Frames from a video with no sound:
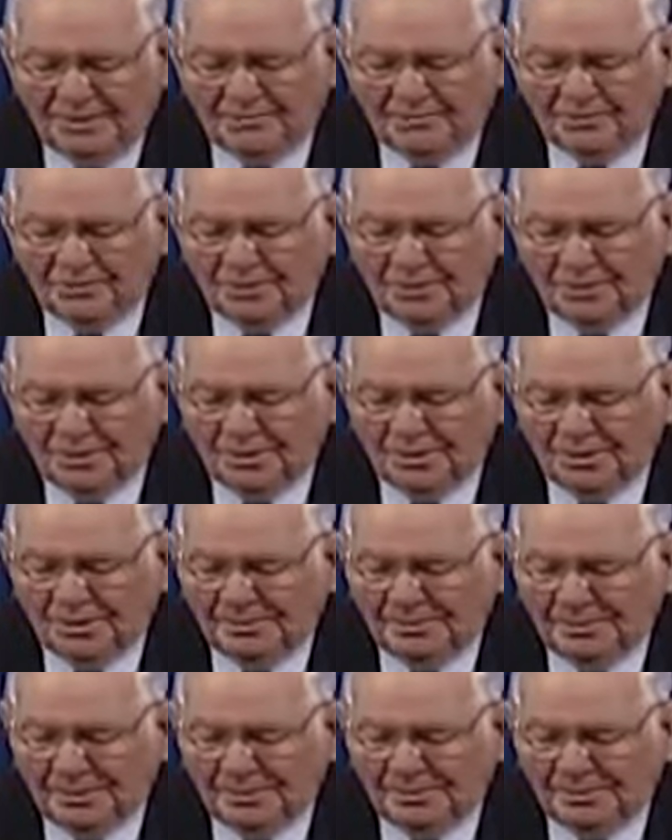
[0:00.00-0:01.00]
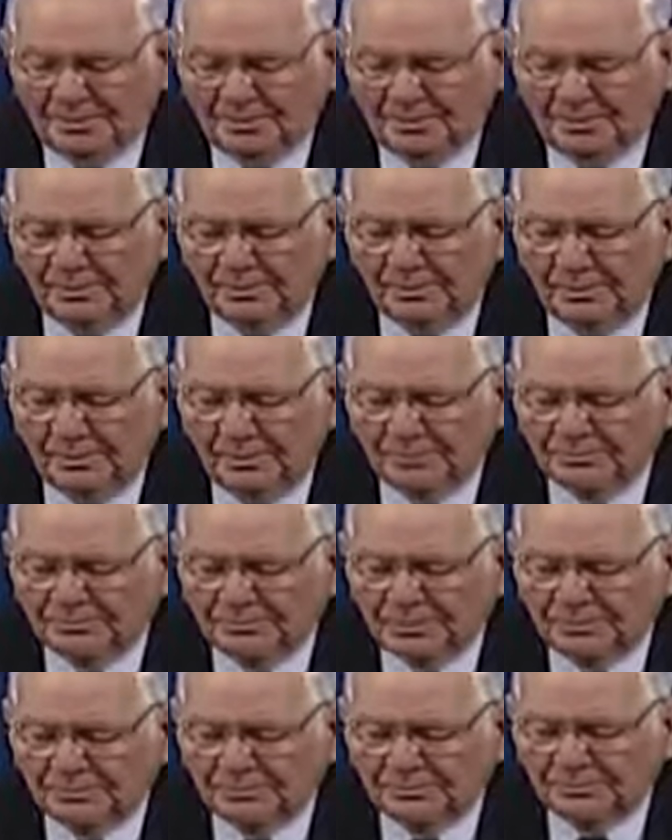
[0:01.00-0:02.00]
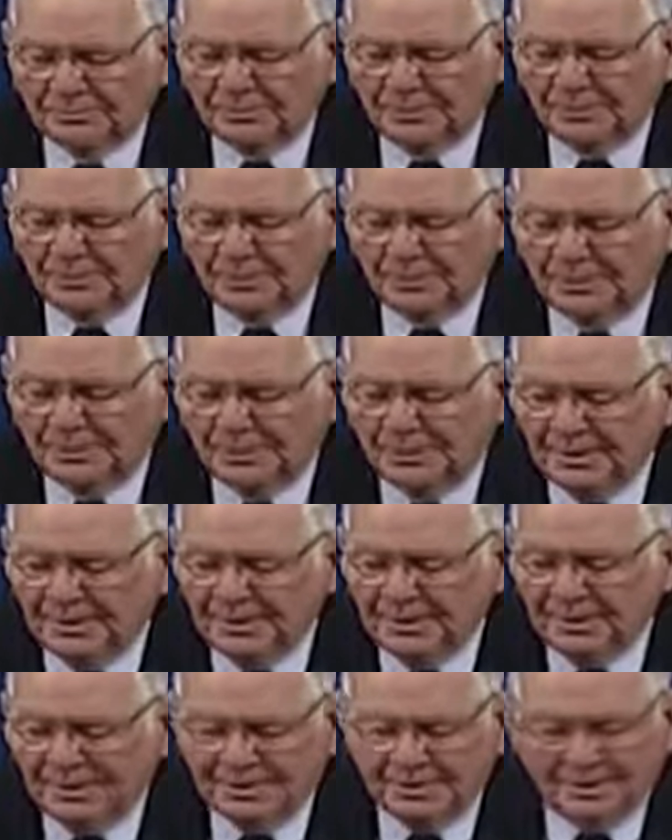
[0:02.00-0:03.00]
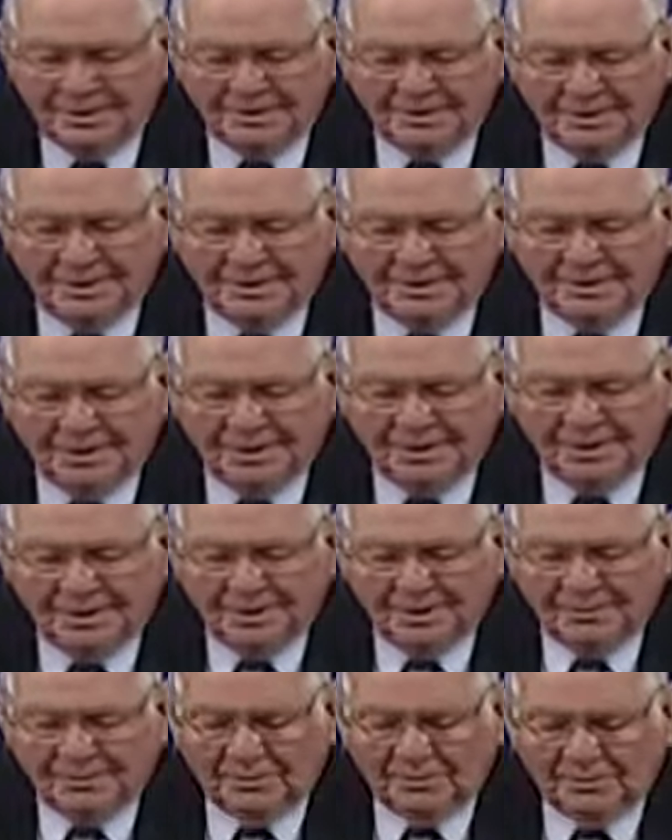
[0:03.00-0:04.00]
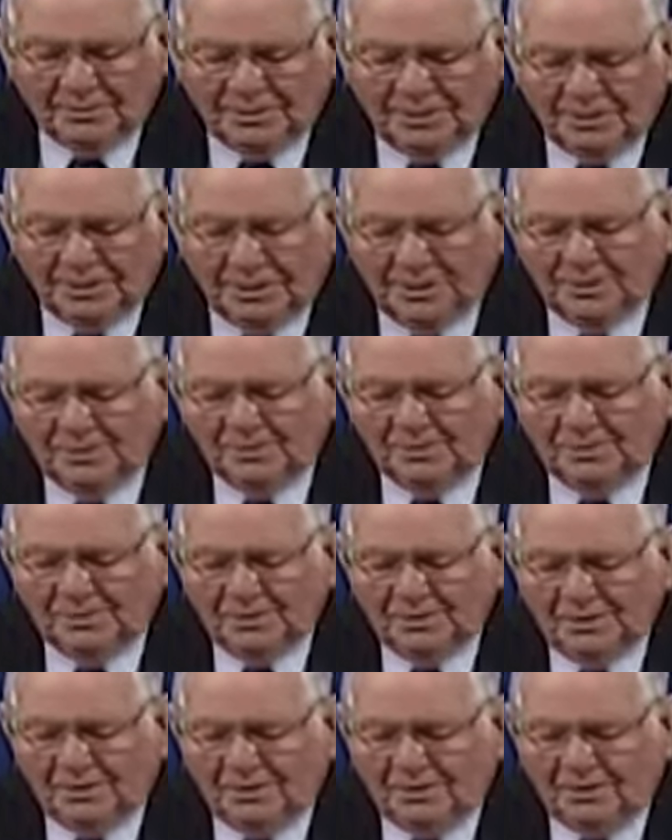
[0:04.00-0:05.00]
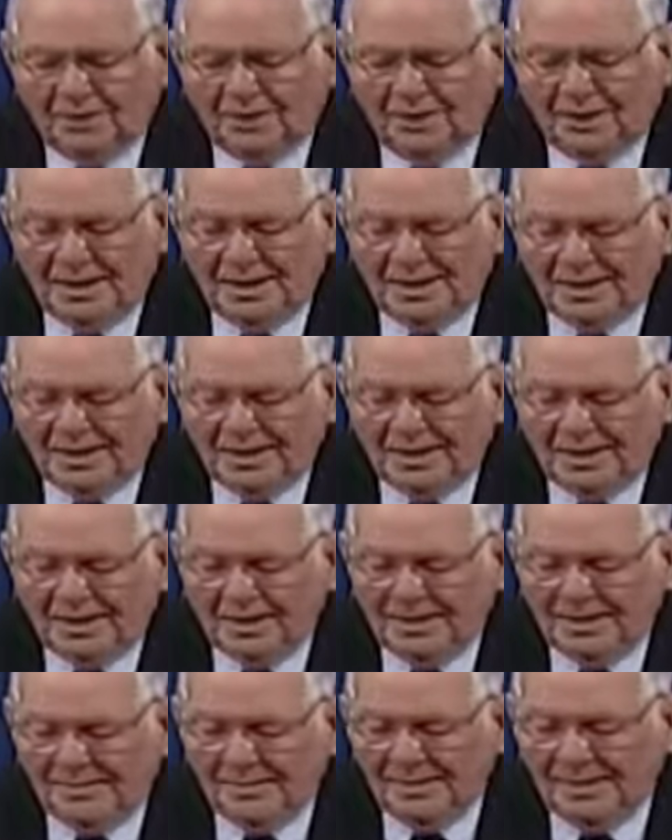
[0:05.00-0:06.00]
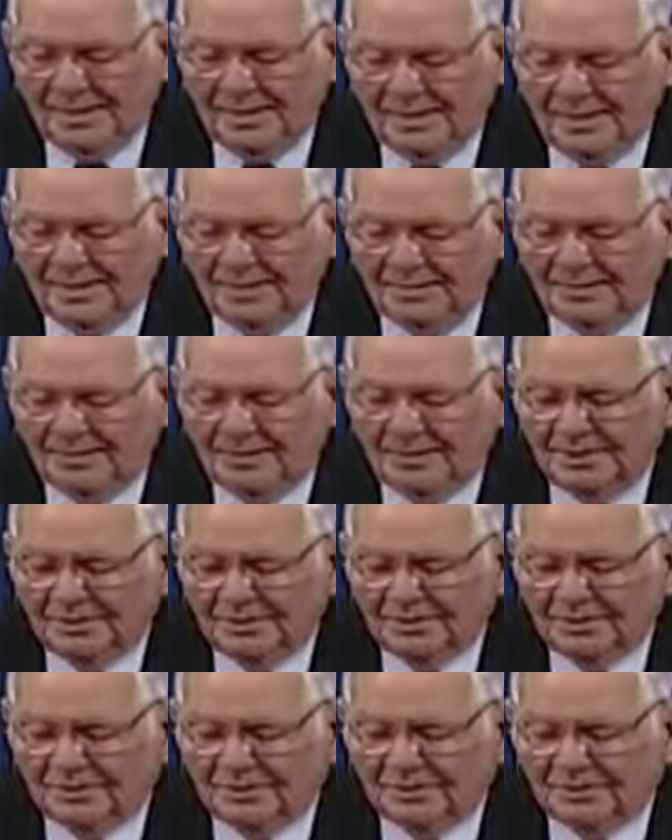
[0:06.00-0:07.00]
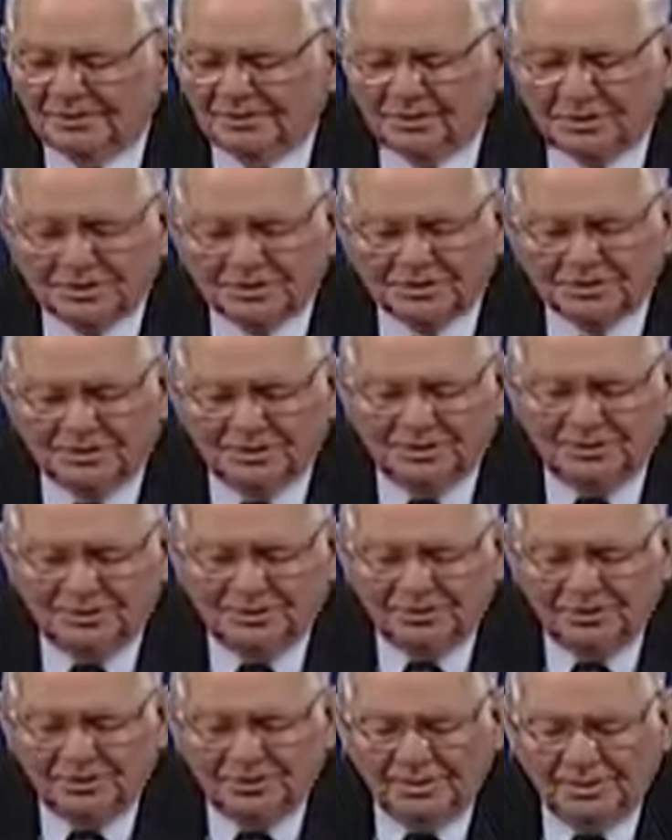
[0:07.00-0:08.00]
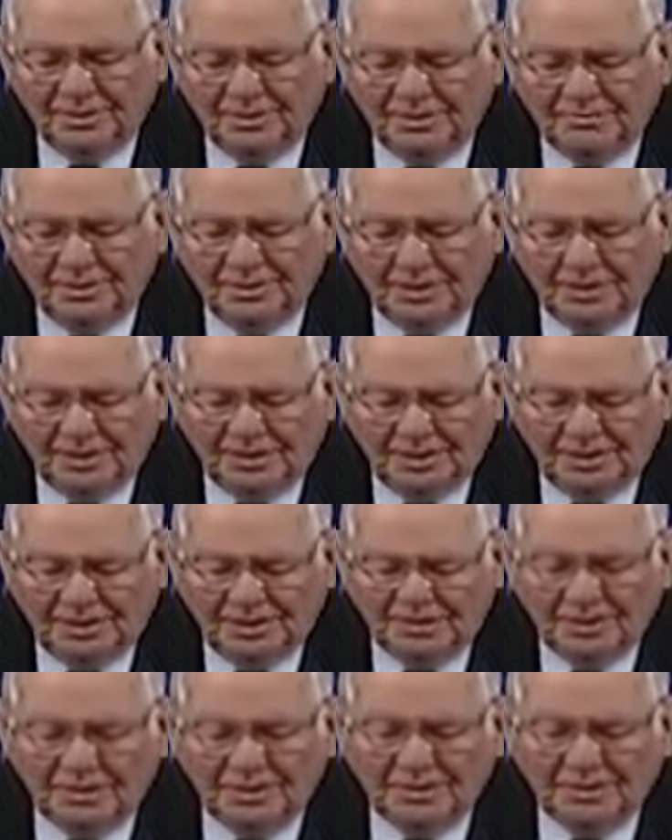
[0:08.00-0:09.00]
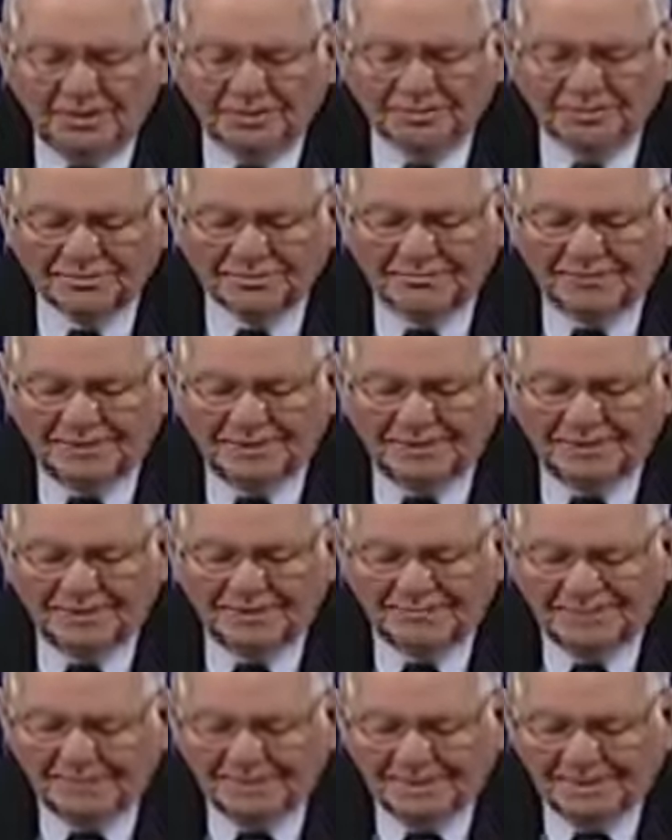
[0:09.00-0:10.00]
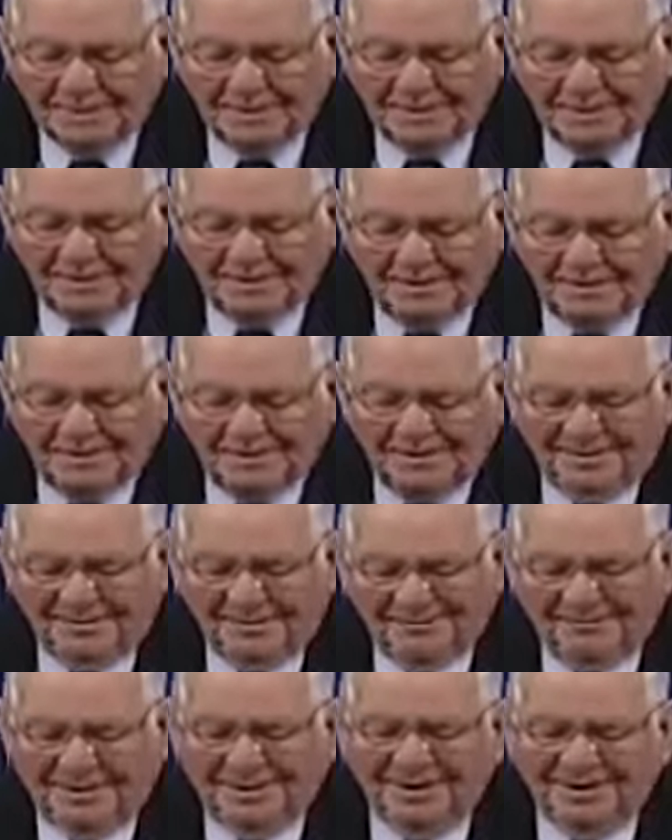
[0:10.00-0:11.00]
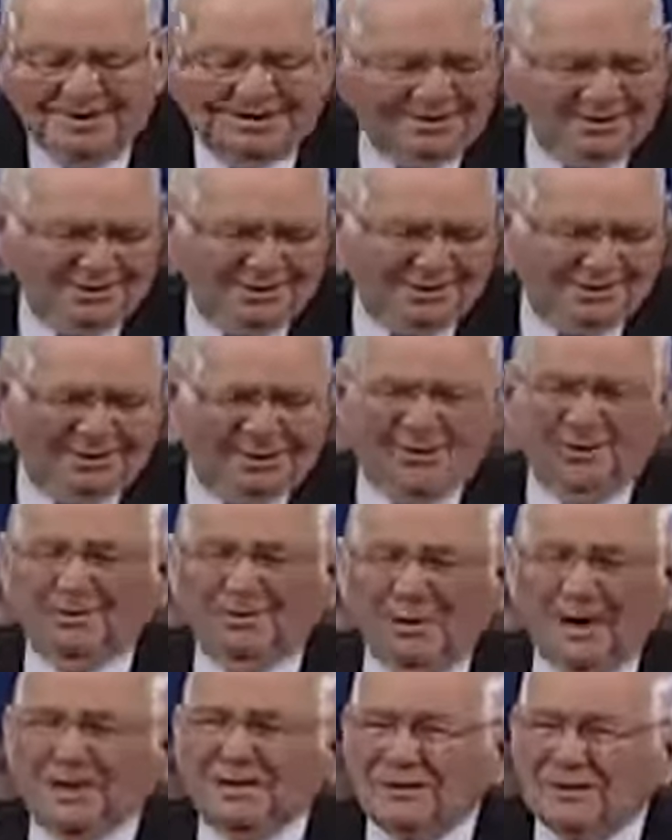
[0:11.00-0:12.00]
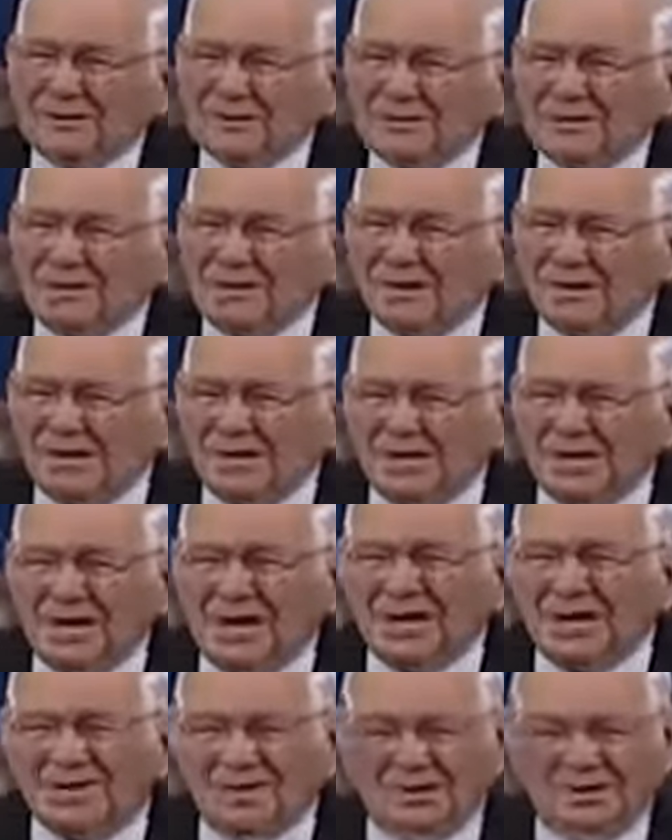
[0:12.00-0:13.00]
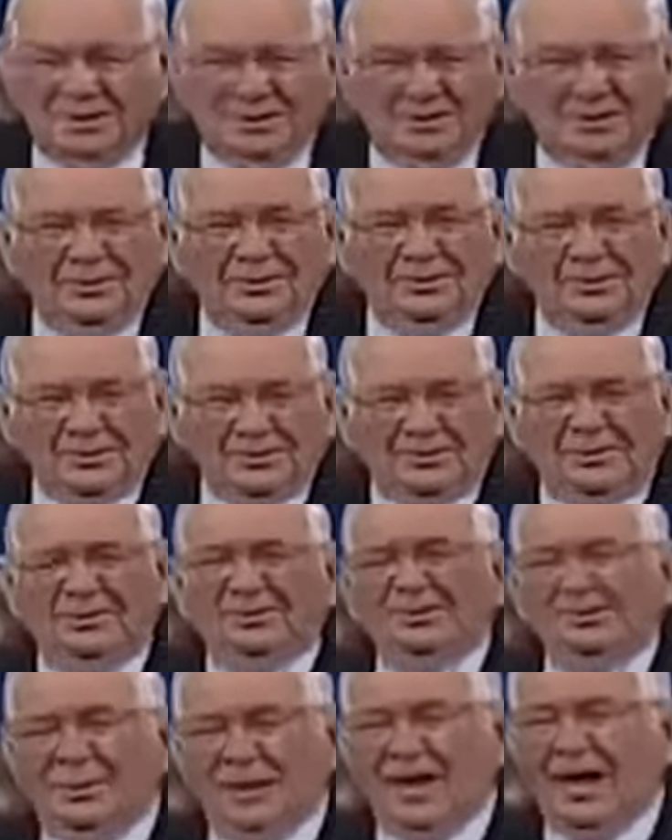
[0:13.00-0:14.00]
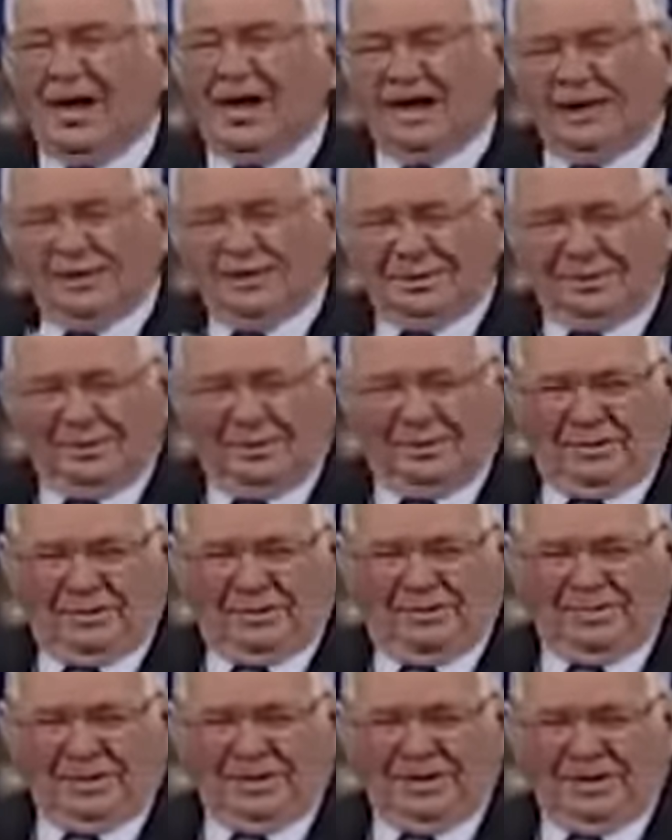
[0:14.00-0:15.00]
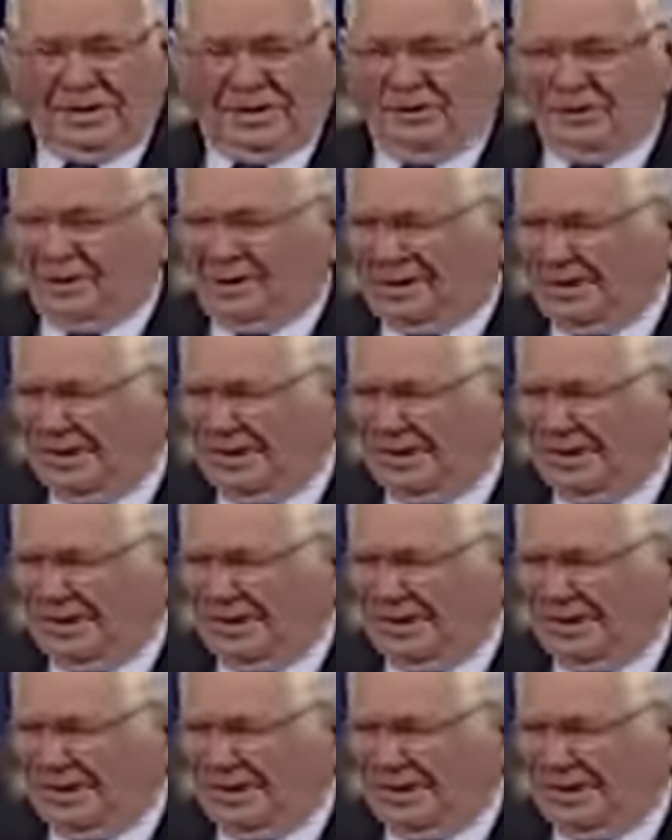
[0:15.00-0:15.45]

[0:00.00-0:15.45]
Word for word: out of joint at people who are so stupid that they don't even realize when they are aiding and abetting in the destruction of our great U.S. of A. Well, you know, righteous indignation, you can do that. You know, if they come